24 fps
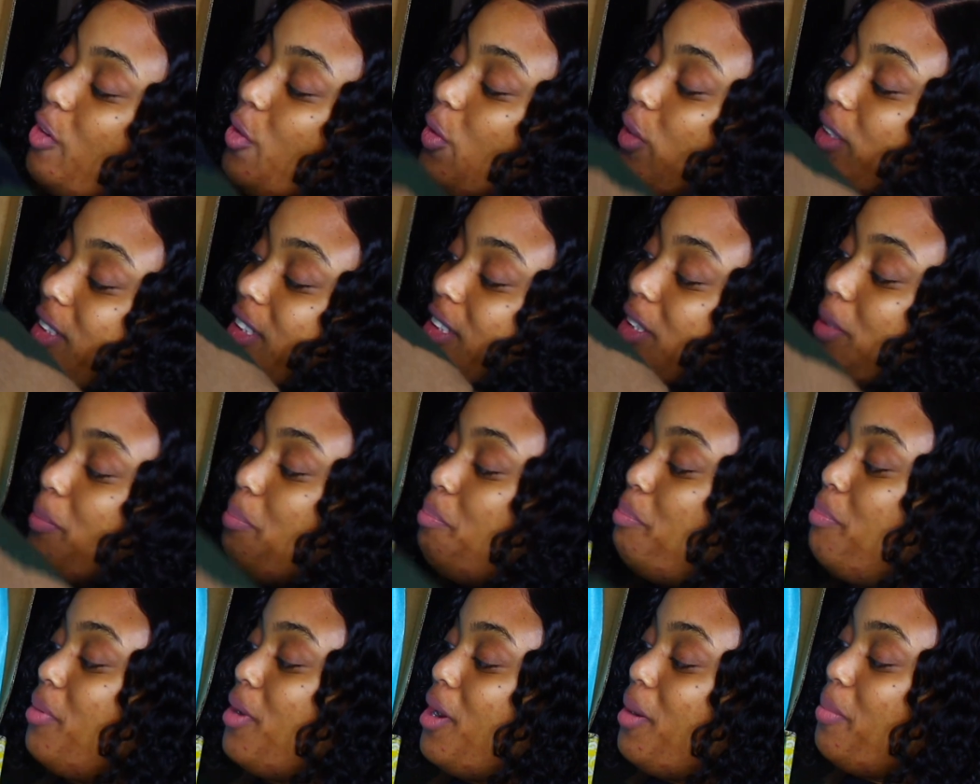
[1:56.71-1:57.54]
course the
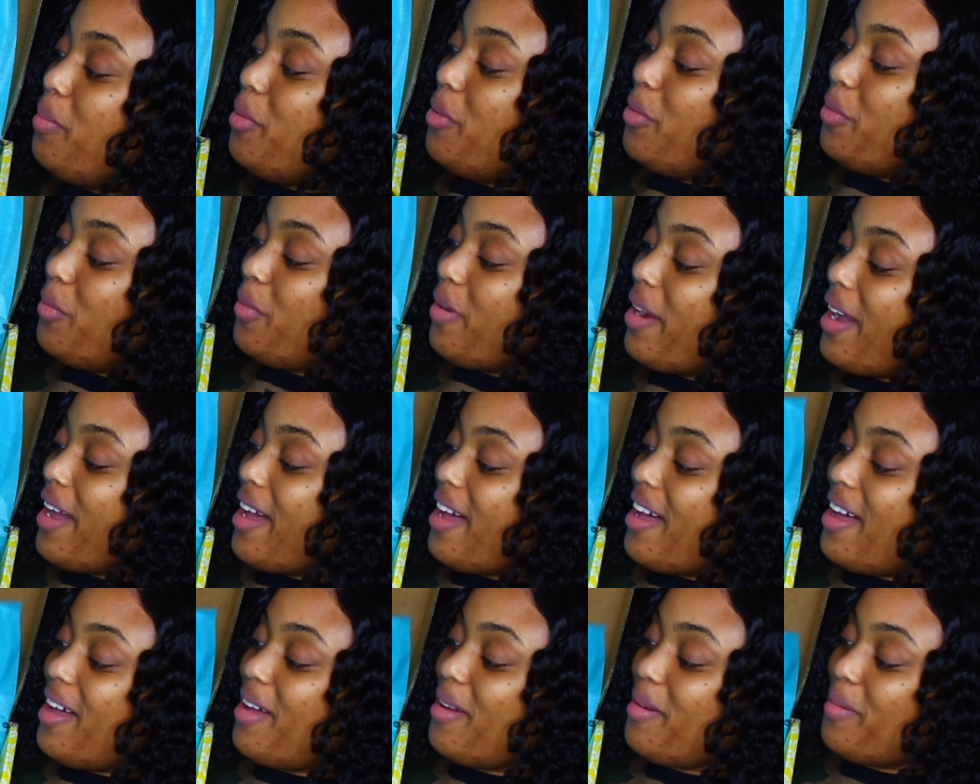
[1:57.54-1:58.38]
bubble
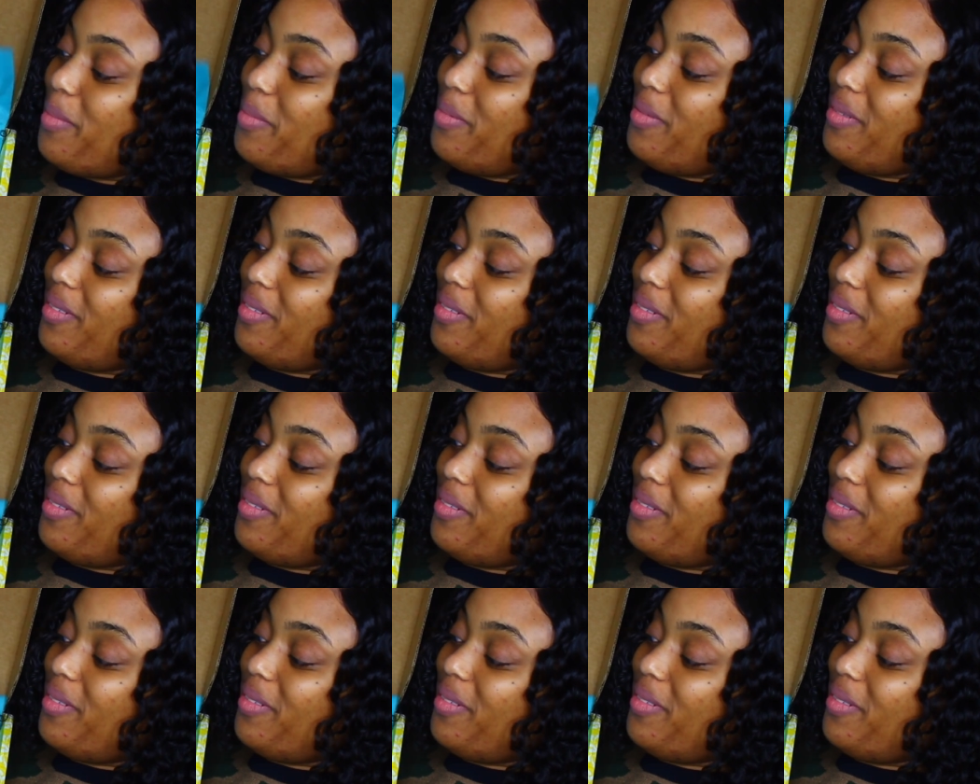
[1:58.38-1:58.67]
wrap.